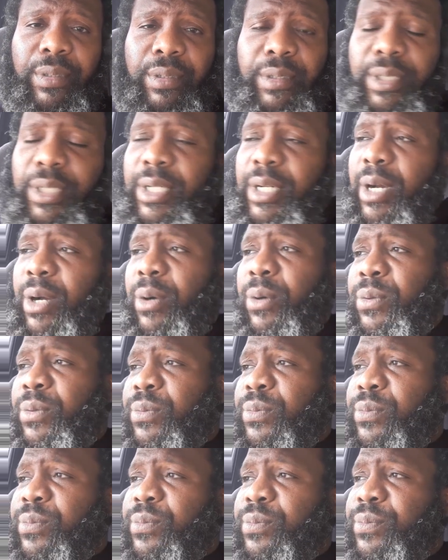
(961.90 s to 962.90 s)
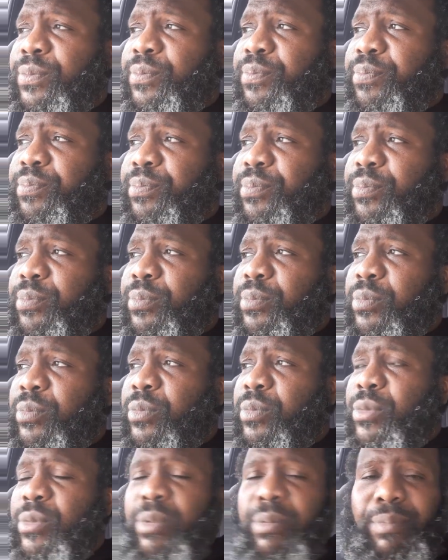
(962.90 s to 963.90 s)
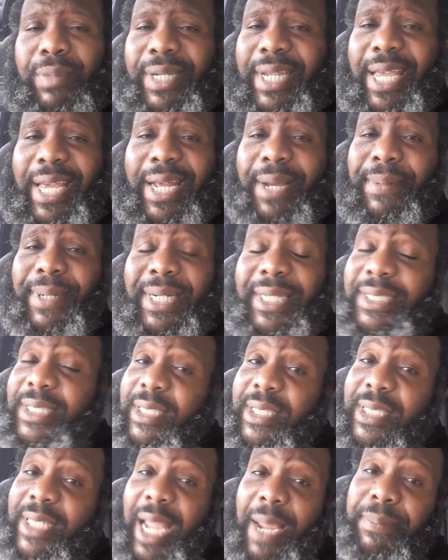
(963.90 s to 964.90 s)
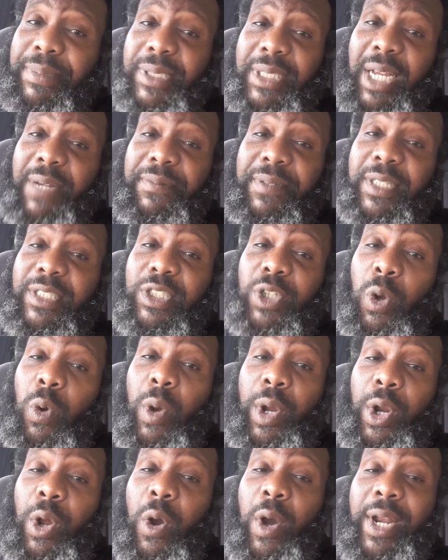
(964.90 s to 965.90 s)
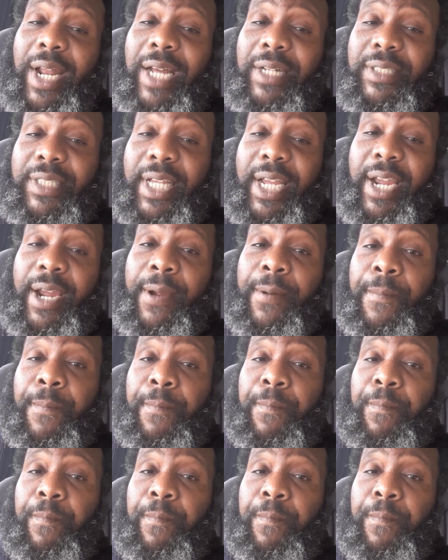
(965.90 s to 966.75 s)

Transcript: But yeah, I mean, this is the type of stuff that's going on out there.